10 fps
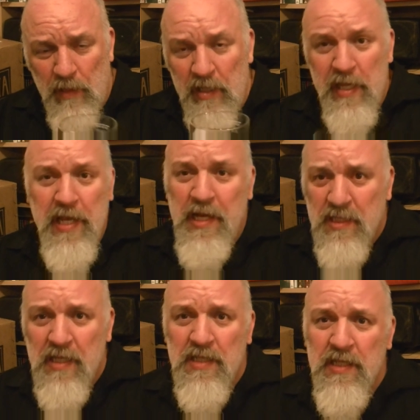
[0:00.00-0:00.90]
the
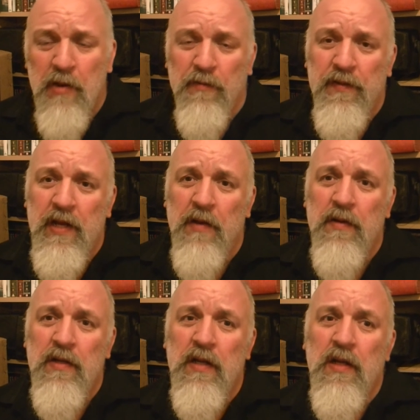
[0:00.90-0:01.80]
yeast itself, you know,
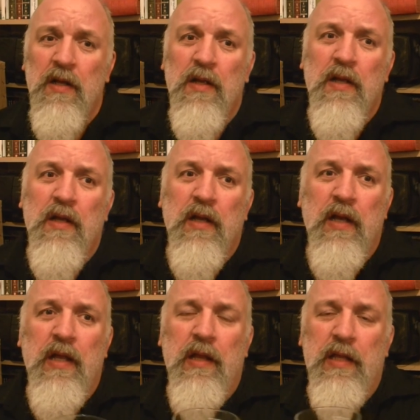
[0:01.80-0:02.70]
and
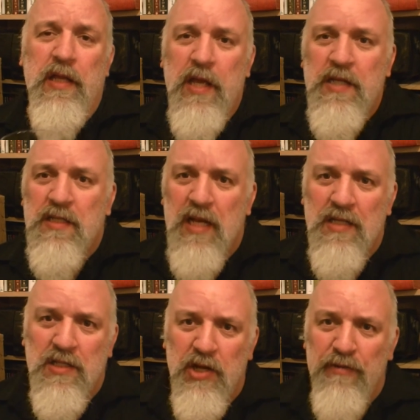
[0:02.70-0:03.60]
eh, the yeast
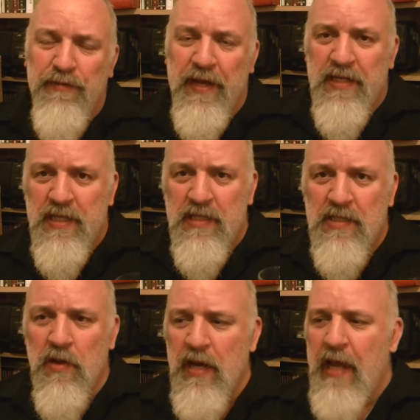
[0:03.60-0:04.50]
does two things. It's
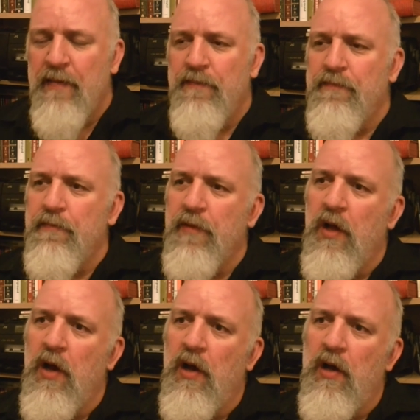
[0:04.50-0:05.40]
got that
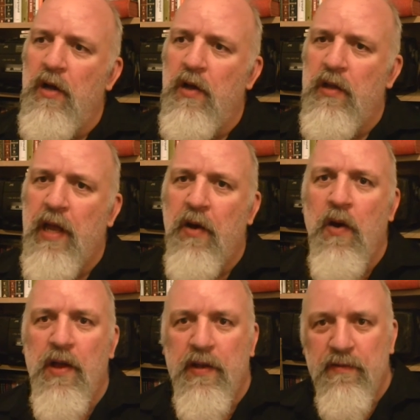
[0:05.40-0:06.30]
that
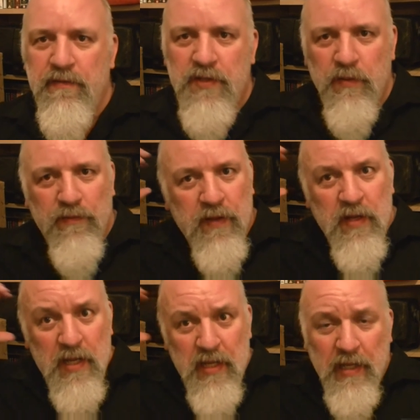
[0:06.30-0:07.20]
iron sort of,
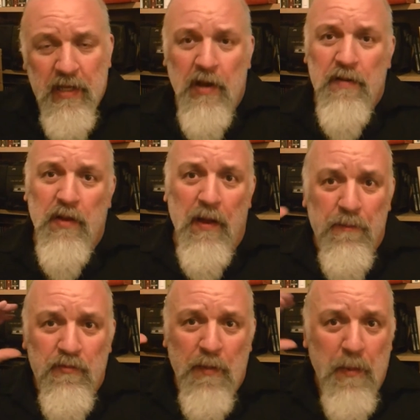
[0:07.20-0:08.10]
you know,
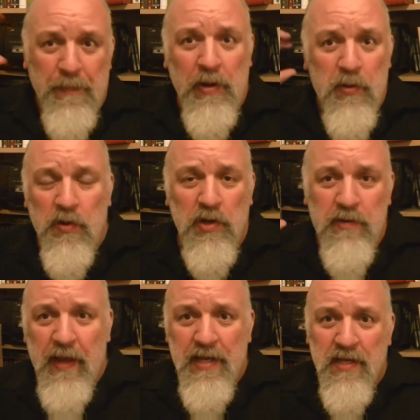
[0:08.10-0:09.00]
like rubber balloon on
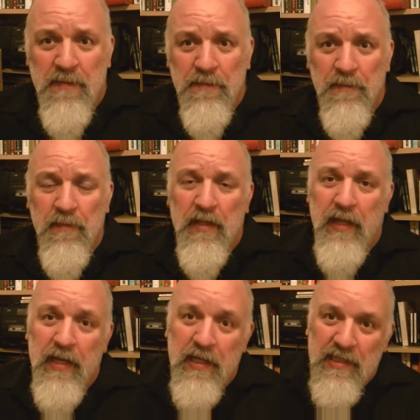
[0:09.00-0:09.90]
your head
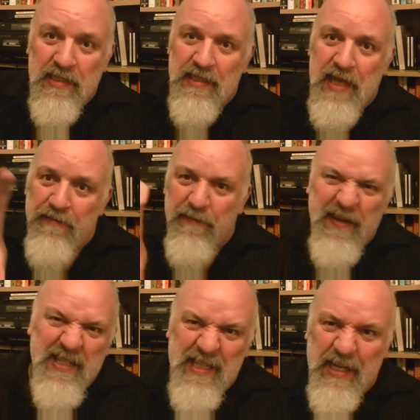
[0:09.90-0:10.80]
and
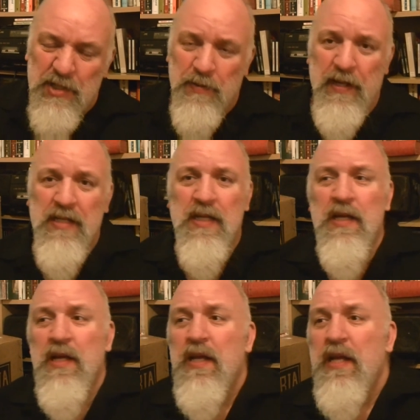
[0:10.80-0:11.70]
everything sticks to it.
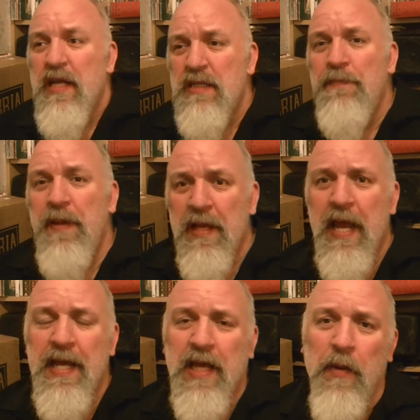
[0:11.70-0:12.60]
There's a bit of
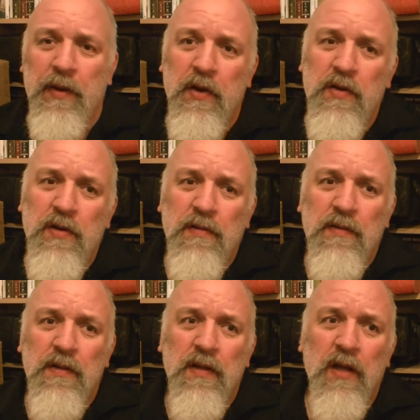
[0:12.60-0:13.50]
that going on
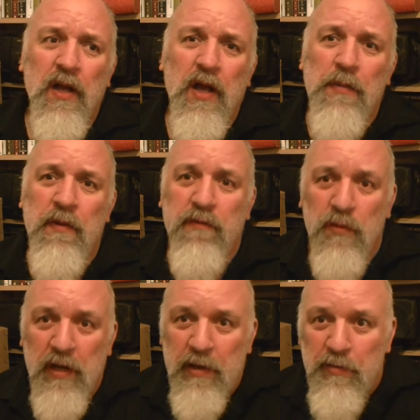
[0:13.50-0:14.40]
um, with
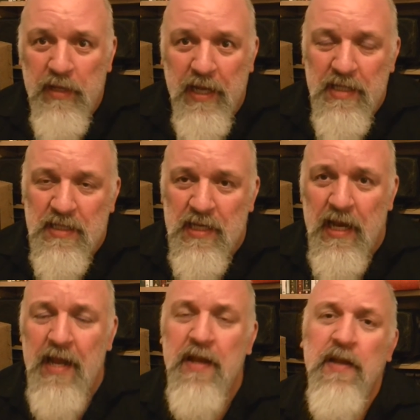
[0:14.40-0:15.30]
all the little yeast in
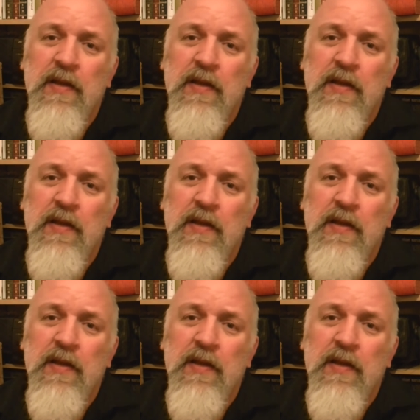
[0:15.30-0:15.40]
it.